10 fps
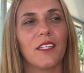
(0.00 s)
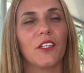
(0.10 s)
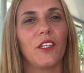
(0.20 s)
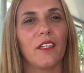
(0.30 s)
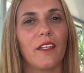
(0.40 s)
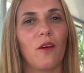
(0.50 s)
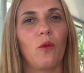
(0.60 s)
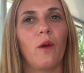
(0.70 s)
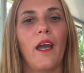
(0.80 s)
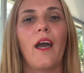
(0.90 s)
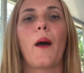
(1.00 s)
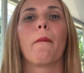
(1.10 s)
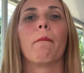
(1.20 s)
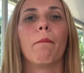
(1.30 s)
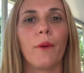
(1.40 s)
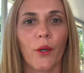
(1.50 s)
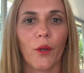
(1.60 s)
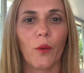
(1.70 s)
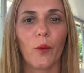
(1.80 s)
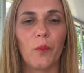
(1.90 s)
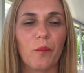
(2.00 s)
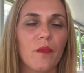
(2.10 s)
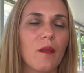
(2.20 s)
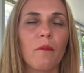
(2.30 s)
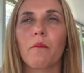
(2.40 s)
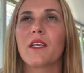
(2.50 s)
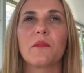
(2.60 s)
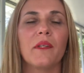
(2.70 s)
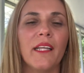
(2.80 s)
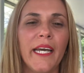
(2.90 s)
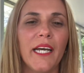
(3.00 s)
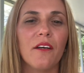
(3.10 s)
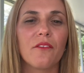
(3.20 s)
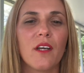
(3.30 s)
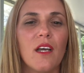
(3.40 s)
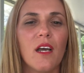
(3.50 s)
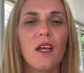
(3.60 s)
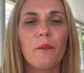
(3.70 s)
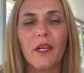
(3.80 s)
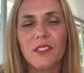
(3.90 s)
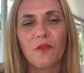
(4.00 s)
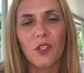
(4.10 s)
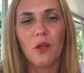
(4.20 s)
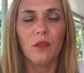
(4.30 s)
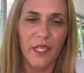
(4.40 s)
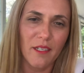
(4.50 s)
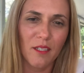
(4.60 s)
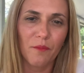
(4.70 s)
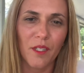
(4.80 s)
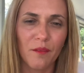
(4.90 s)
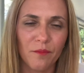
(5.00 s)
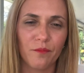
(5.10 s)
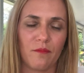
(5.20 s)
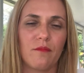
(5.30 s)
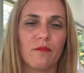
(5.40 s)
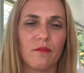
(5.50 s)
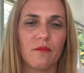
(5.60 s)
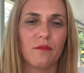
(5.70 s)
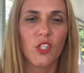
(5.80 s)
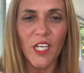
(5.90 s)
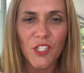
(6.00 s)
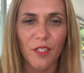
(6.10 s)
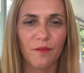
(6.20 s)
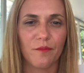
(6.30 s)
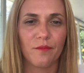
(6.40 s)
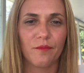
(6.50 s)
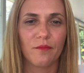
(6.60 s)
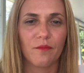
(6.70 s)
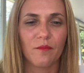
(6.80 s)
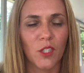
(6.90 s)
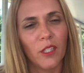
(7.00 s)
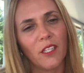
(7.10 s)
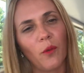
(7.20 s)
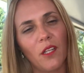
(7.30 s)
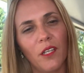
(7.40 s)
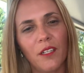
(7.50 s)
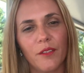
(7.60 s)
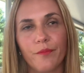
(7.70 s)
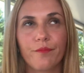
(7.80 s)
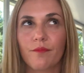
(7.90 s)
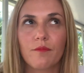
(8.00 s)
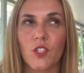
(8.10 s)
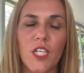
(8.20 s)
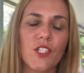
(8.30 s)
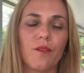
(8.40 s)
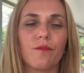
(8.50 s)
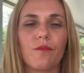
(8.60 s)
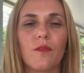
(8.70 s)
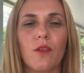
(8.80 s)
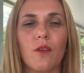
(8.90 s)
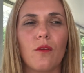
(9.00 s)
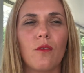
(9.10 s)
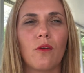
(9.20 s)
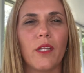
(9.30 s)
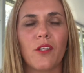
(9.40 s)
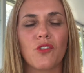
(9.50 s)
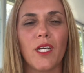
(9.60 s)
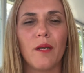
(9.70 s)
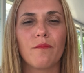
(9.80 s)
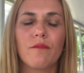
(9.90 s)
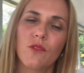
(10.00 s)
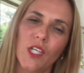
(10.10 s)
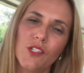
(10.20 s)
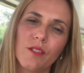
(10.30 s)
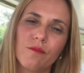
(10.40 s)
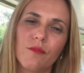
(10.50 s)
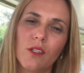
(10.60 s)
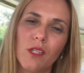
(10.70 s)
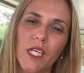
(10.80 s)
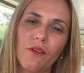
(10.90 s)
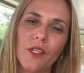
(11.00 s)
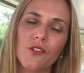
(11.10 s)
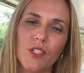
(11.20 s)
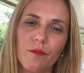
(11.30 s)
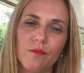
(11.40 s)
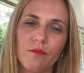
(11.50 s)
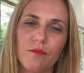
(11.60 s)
I created that. Well, boom. It makes me laugh. Because if you don't like something, change it. You don't like the way you look? Change it. You don't like your job? Change it. You don't like your relationship?